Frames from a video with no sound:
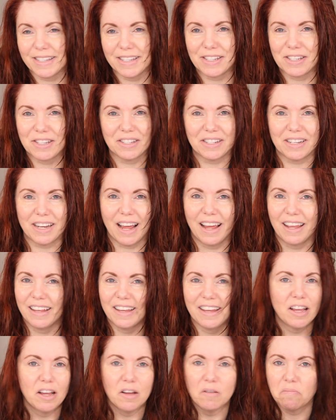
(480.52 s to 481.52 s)
This
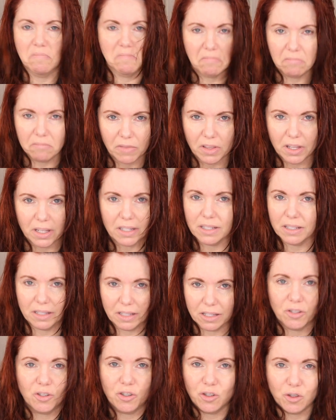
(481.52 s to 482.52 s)

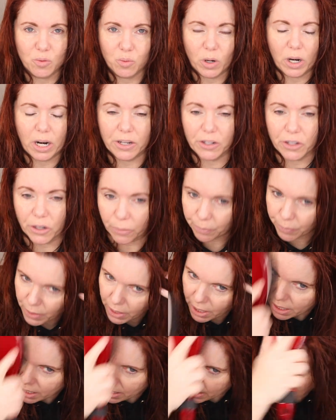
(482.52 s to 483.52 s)
is just what I
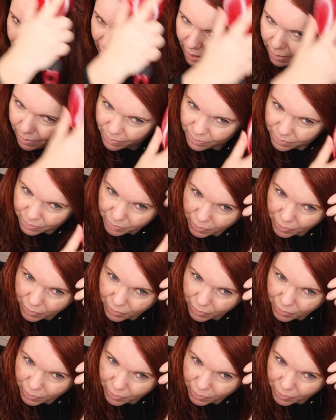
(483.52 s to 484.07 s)
do.